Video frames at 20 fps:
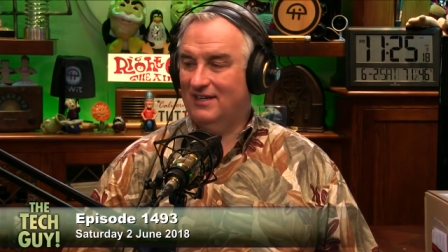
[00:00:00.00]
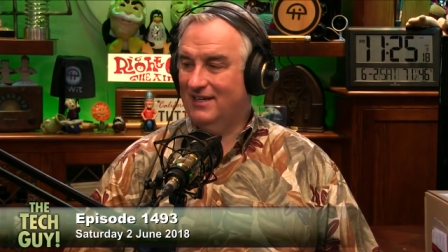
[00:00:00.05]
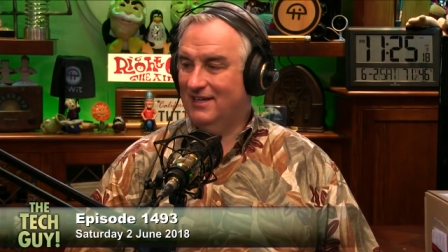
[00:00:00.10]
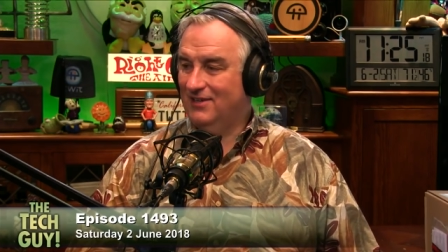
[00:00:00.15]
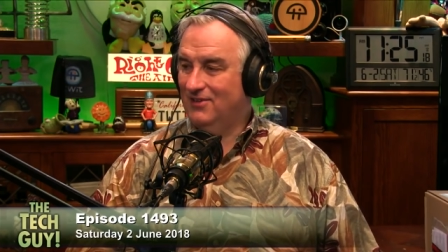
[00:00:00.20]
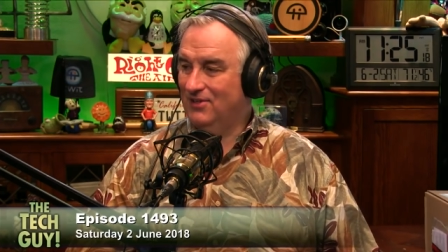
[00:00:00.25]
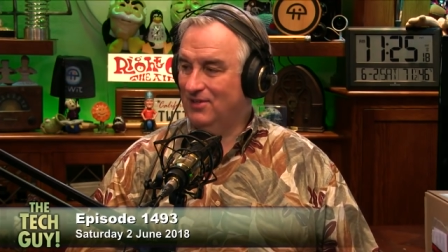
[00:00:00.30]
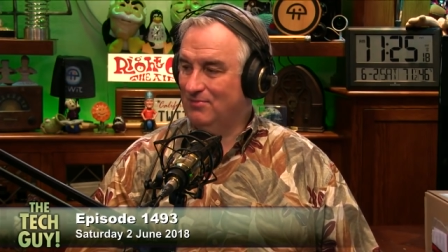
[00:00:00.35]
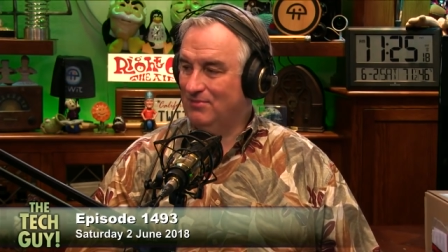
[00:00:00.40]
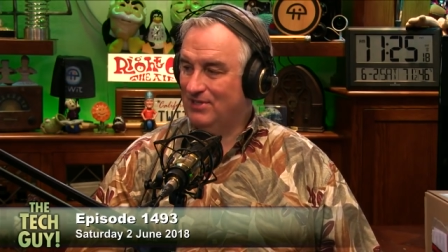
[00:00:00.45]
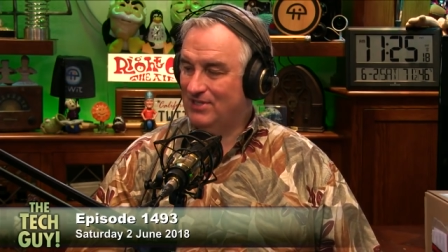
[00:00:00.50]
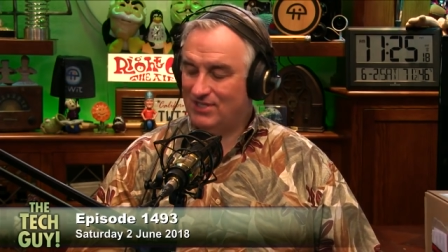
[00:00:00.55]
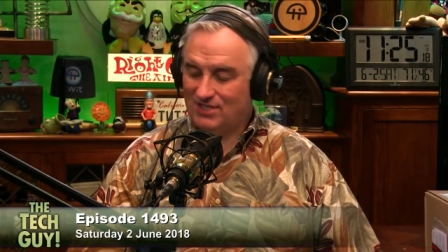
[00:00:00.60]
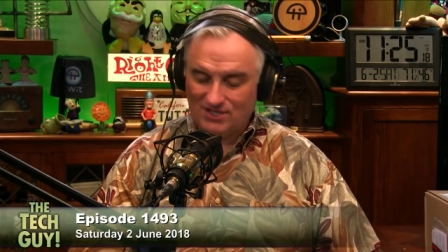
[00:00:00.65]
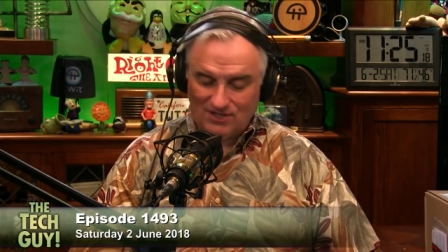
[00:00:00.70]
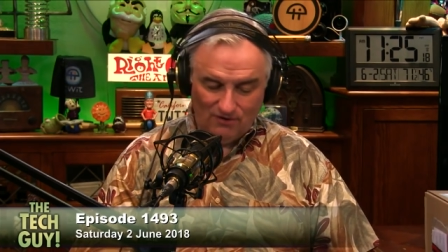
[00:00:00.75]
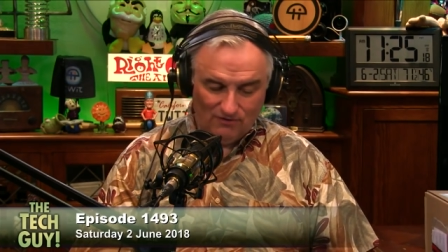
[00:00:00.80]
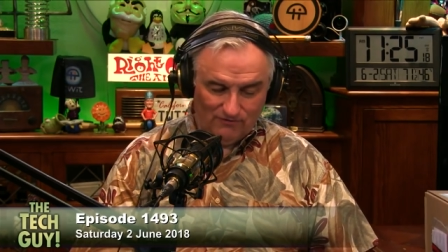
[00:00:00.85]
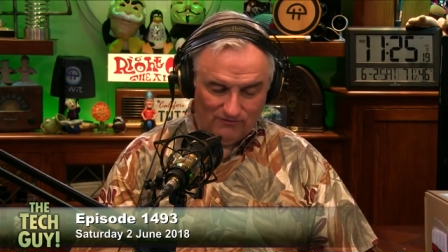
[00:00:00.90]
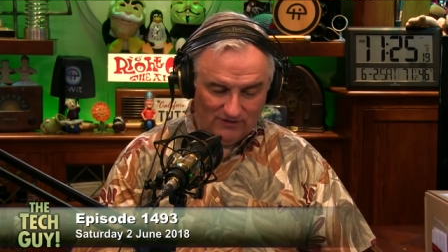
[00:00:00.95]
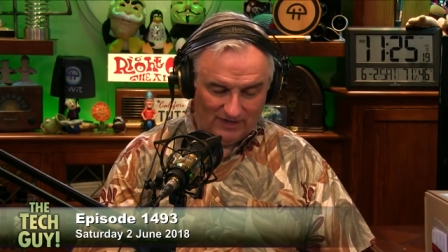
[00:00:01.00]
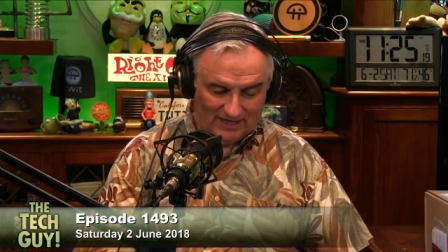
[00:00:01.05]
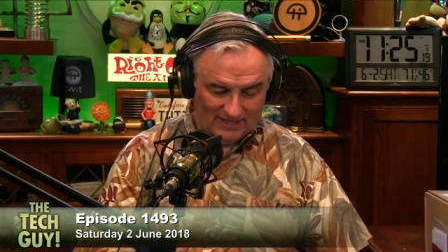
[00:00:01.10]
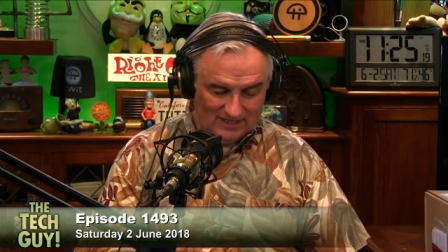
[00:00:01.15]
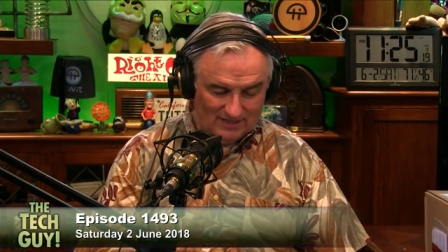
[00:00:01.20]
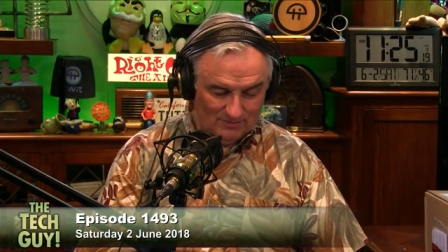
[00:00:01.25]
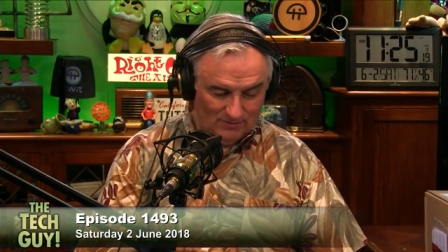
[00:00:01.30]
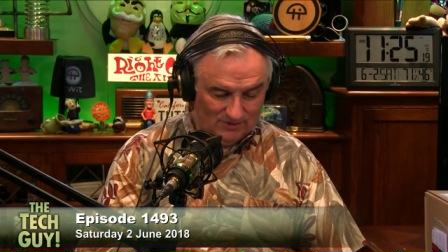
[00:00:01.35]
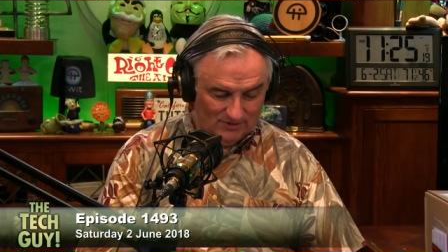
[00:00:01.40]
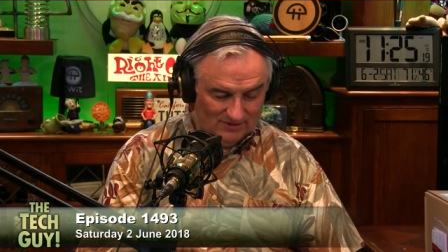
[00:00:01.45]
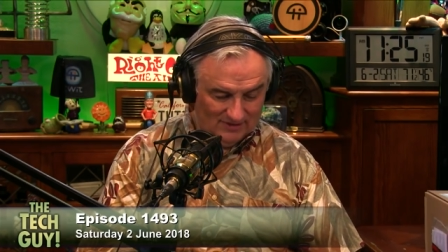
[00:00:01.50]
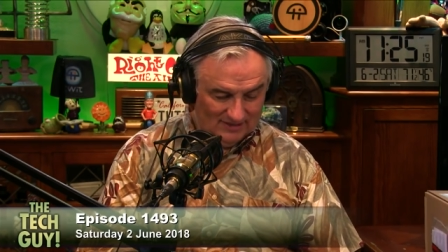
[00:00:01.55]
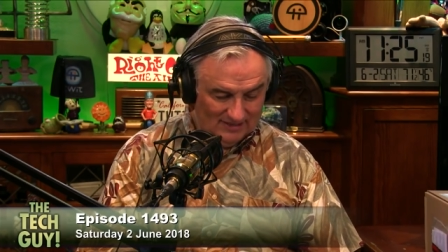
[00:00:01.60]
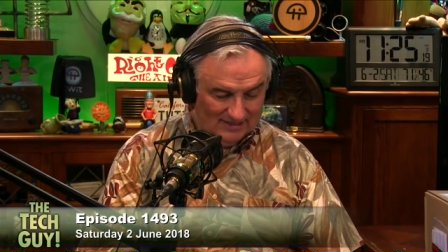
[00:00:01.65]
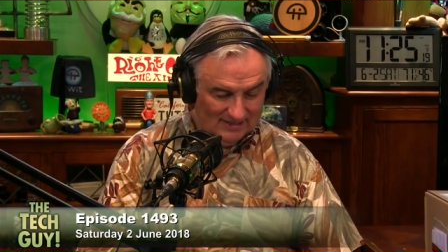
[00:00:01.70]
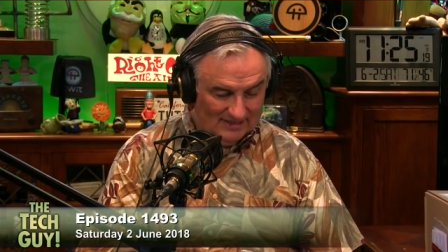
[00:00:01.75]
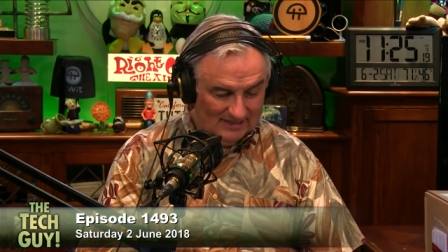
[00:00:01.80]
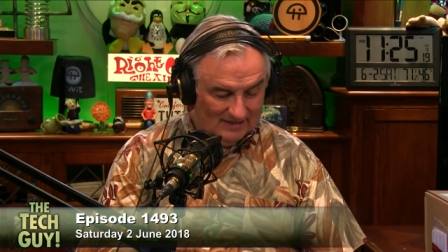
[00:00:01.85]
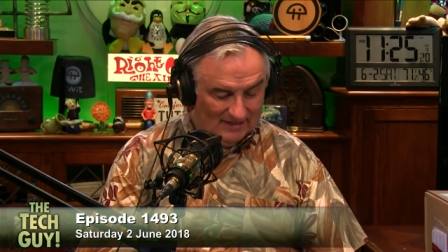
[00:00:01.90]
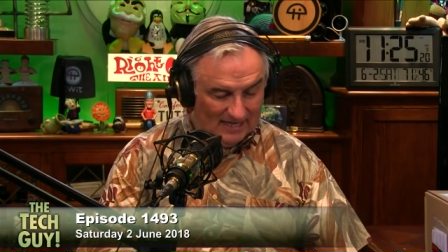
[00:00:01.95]
It can only be so flexible.
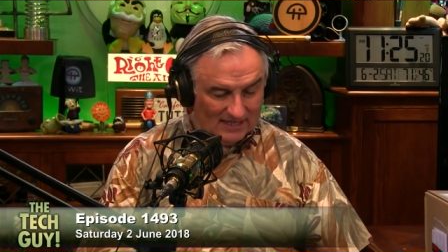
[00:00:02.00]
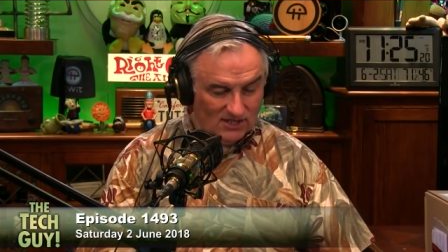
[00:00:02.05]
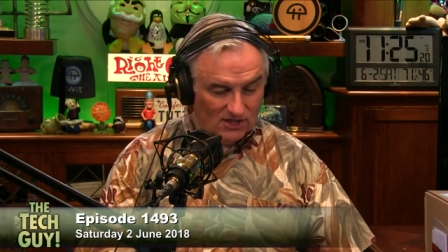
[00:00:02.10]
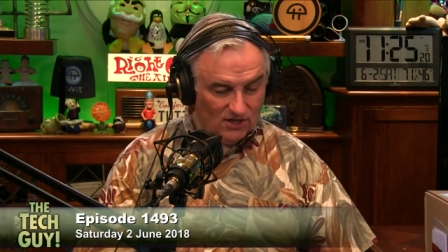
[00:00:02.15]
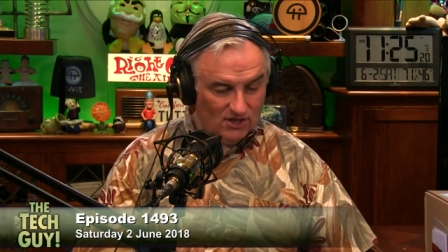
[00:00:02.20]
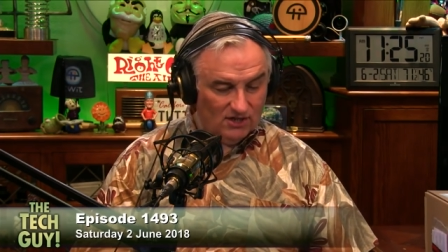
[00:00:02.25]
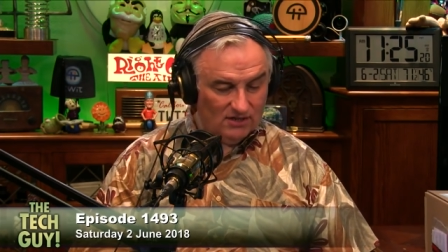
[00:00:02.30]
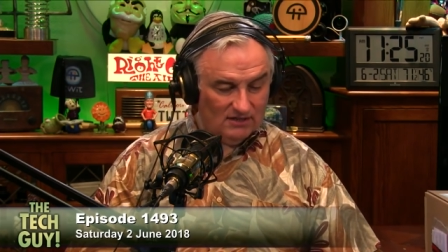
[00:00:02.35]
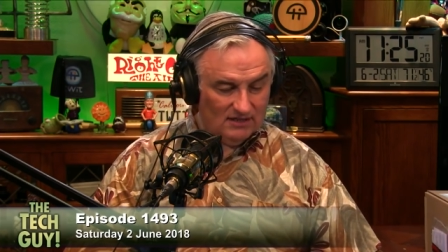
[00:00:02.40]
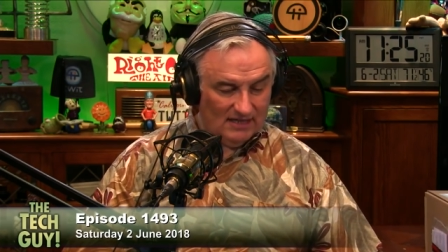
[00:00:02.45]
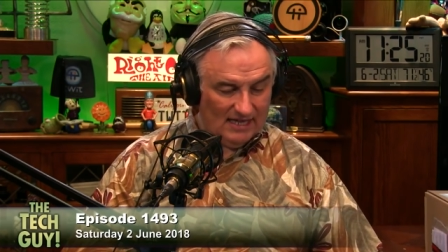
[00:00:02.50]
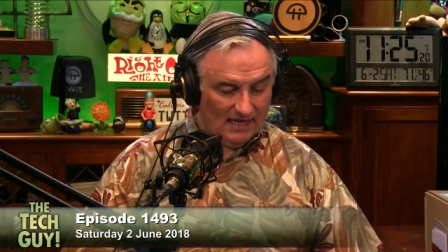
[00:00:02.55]
That's a good,